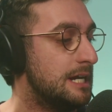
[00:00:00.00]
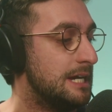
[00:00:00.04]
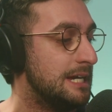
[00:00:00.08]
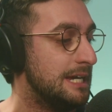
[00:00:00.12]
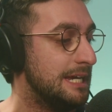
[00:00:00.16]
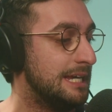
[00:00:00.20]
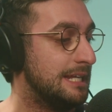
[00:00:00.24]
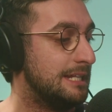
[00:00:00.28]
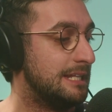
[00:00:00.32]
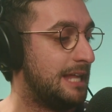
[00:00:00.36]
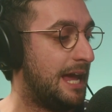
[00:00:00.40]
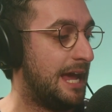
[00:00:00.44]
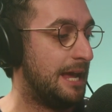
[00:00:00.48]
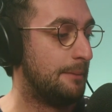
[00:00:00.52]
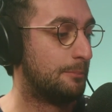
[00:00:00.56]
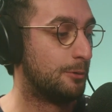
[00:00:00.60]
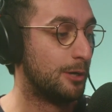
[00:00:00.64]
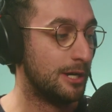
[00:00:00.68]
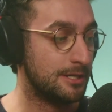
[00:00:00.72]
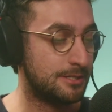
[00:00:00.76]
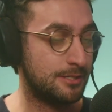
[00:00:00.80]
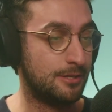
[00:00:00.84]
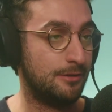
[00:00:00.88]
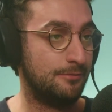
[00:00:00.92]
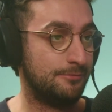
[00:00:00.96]
In a
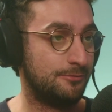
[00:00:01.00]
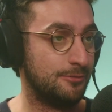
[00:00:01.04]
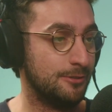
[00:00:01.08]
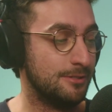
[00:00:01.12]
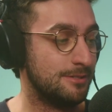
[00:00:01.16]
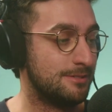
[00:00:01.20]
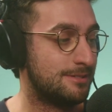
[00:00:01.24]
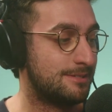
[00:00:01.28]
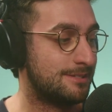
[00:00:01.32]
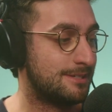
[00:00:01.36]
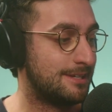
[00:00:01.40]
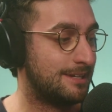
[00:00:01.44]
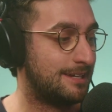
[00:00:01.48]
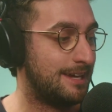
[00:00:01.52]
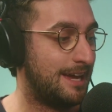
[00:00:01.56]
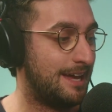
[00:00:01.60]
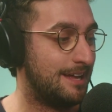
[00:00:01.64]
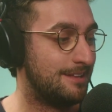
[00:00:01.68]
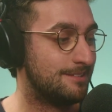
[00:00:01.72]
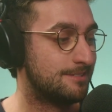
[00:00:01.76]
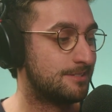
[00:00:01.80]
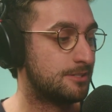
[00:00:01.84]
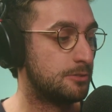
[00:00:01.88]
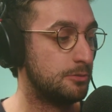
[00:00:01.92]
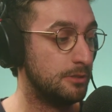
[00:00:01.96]
press conference,
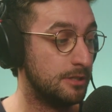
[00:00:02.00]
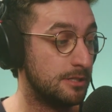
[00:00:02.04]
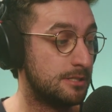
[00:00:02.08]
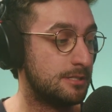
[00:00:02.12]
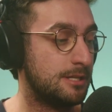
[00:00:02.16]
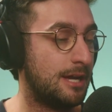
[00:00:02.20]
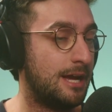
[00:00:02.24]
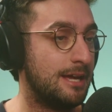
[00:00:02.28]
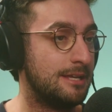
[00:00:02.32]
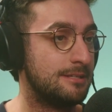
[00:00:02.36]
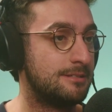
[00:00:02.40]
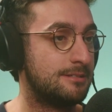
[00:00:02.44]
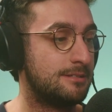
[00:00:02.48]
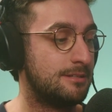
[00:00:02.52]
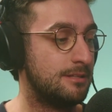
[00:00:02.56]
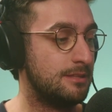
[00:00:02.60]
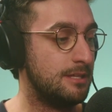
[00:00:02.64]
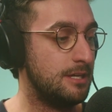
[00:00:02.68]
Gantz criticised